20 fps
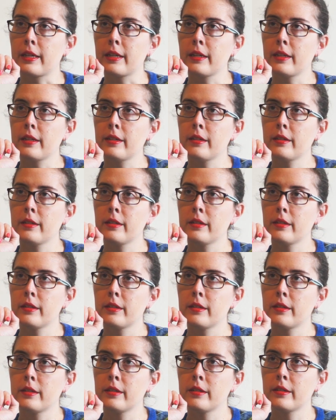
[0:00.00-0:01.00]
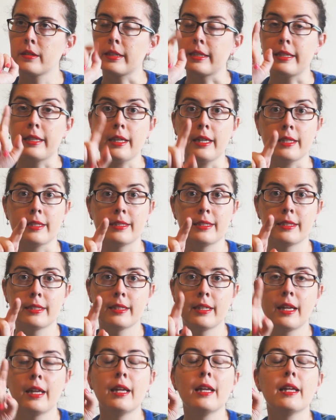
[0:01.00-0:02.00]
I?
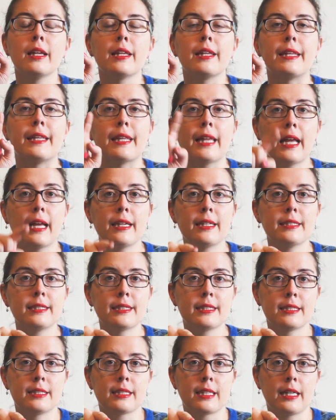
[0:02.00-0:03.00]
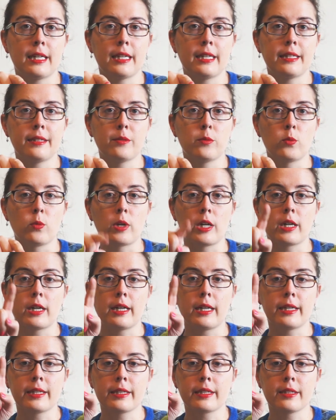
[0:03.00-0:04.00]
Yes. That is the side
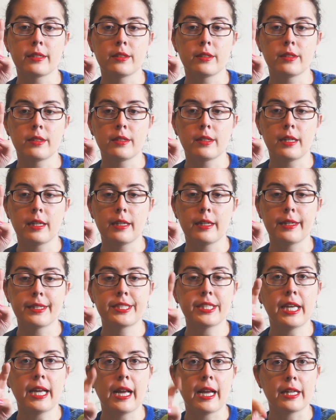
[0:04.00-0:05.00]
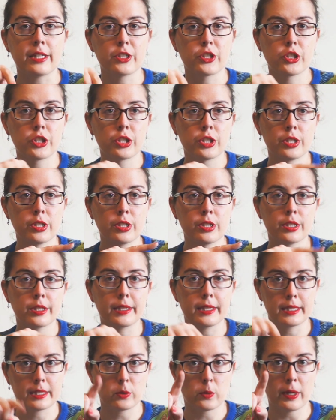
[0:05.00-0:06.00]
where I can attach
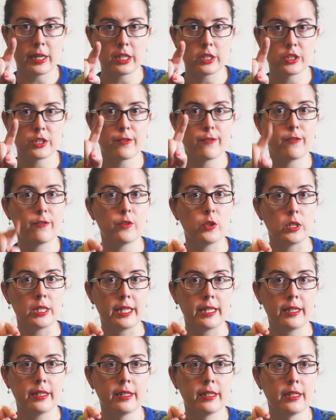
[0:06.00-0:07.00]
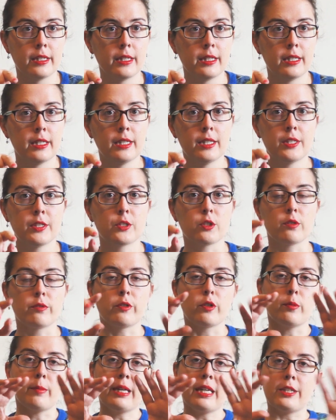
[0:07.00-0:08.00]
the squares fully. So
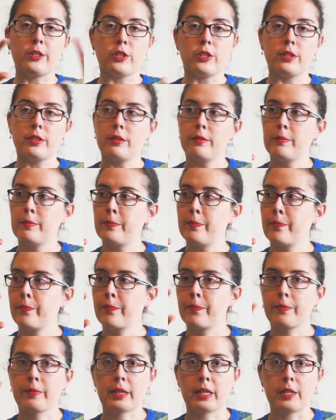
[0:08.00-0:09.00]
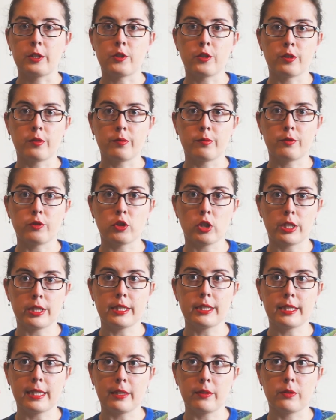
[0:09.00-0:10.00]
if you imagine, I should have
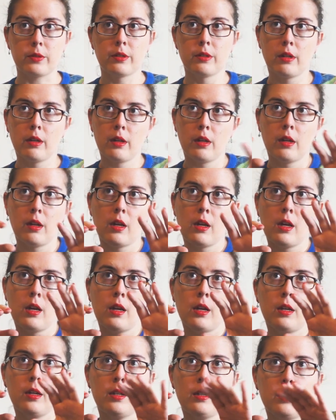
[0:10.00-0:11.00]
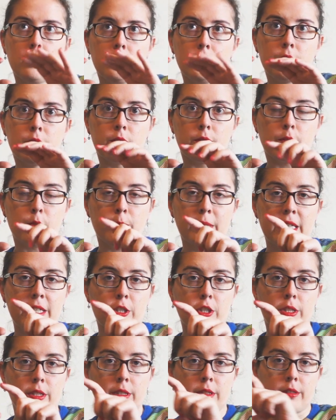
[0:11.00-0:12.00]
drawn this out. So if you
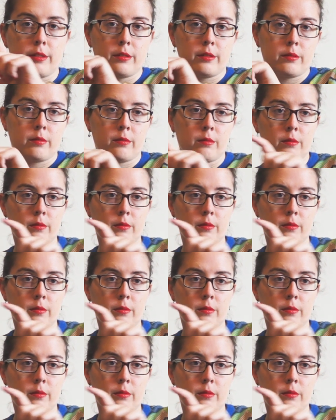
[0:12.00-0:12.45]
imagine,